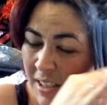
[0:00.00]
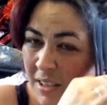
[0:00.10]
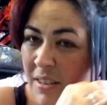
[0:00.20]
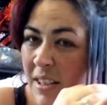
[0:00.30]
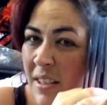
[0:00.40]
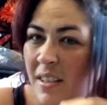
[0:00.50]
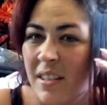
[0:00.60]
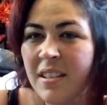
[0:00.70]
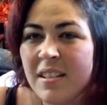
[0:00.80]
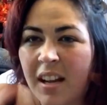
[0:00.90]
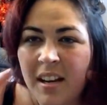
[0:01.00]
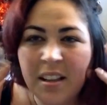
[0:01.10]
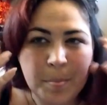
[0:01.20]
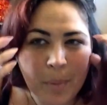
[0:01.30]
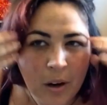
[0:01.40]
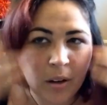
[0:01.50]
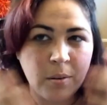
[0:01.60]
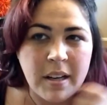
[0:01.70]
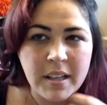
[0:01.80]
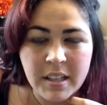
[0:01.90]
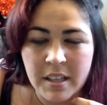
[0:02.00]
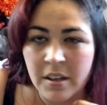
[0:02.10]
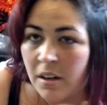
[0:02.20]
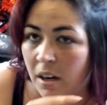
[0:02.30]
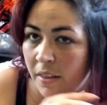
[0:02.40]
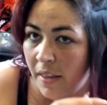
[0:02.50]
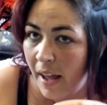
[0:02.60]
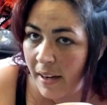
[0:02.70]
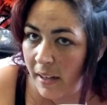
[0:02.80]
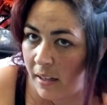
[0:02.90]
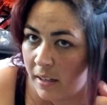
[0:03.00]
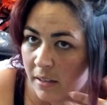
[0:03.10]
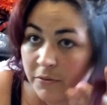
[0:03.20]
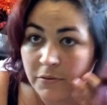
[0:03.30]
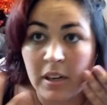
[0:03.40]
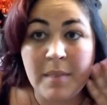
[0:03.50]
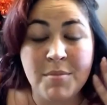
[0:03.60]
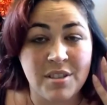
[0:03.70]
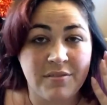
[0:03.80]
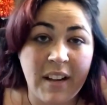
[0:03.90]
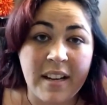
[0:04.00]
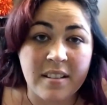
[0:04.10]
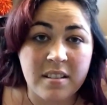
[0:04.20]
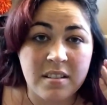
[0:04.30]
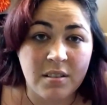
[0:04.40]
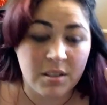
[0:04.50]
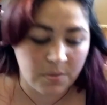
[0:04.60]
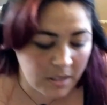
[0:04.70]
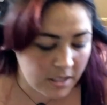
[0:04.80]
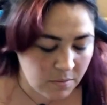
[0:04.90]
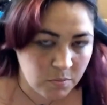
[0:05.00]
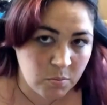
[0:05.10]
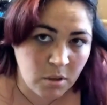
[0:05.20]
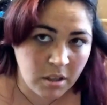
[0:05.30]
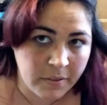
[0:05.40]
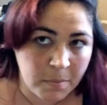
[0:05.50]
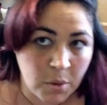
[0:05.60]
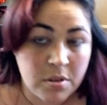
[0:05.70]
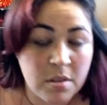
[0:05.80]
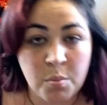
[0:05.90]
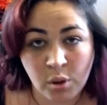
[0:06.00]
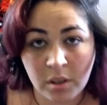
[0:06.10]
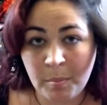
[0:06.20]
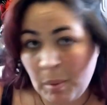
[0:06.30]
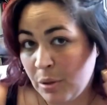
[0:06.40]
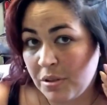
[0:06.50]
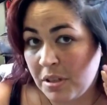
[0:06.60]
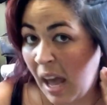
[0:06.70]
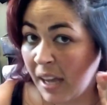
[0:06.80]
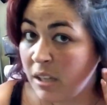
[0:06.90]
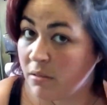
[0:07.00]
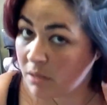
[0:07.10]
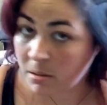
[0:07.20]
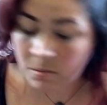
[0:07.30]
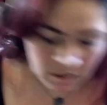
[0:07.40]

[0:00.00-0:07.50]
So this is kind of the part right here that frames your face. So it's really one of the most important parts that you do.